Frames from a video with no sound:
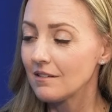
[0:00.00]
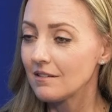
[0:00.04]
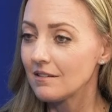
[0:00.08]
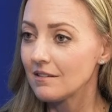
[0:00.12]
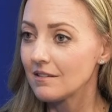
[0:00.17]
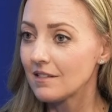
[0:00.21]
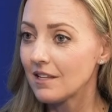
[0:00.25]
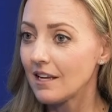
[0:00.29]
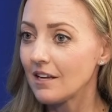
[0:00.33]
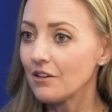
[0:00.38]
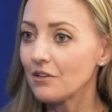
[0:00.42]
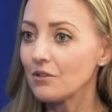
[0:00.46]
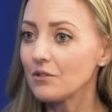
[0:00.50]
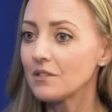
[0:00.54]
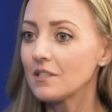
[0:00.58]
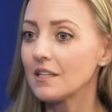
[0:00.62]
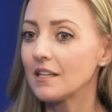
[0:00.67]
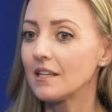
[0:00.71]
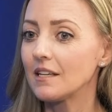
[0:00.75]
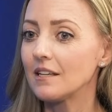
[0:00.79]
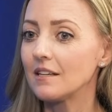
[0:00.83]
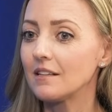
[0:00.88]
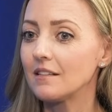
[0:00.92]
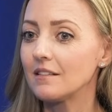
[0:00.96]
Sales
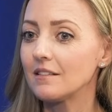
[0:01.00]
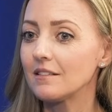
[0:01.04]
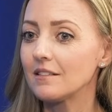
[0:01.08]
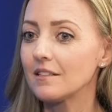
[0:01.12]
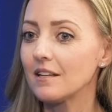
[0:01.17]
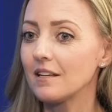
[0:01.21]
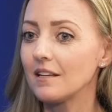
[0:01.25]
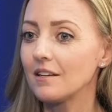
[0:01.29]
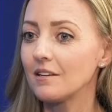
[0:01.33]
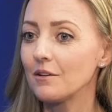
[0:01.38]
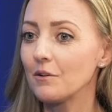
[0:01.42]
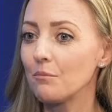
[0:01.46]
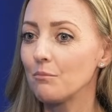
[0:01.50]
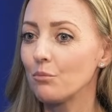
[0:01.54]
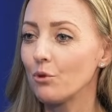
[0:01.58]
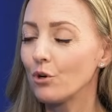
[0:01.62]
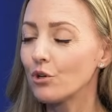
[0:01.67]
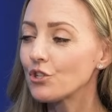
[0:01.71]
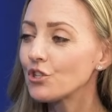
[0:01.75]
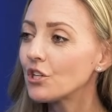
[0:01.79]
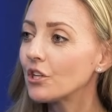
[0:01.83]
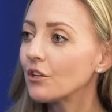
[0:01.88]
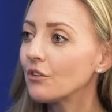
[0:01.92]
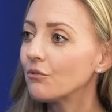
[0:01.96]
is
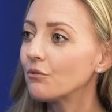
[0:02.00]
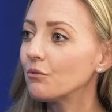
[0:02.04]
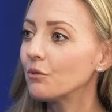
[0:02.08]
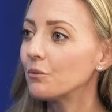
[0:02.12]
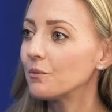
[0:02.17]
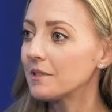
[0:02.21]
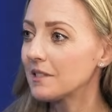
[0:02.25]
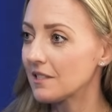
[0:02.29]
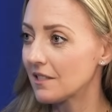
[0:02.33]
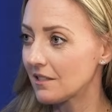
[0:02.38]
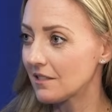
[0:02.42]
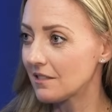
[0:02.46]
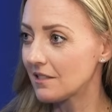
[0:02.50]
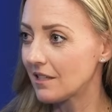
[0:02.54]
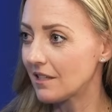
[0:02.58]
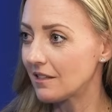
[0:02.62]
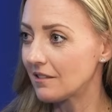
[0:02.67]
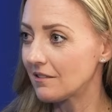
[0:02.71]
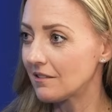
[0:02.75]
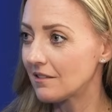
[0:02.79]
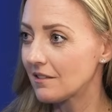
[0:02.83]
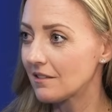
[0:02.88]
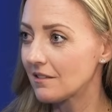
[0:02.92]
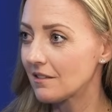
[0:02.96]
pushing through
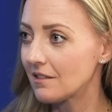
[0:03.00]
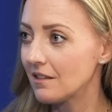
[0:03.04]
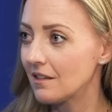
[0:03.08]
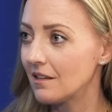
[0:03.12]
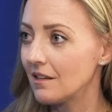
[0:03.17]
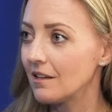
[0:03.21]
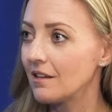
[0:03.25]
resistance